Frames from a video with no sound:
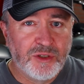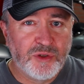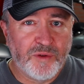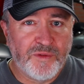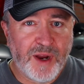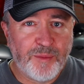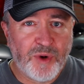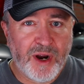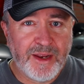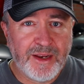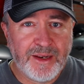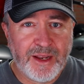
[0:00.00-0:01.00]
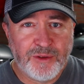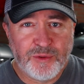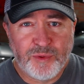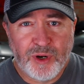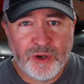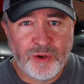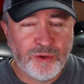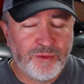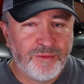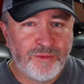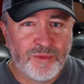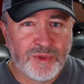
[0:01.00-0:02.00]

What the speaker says: So if I'm riding down the road,